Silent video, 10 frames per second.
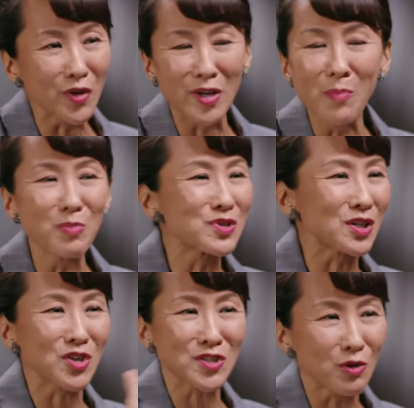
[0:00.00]
The numbers
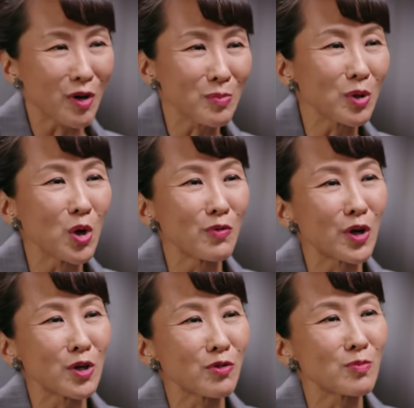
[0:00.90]
are just incredible over
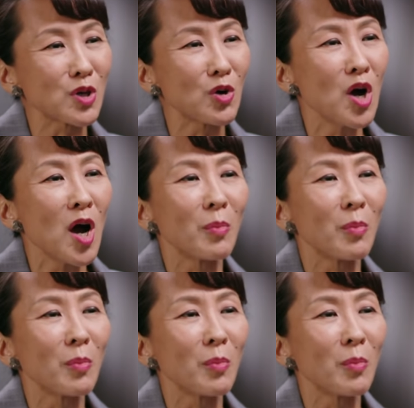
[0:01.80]
at crypto.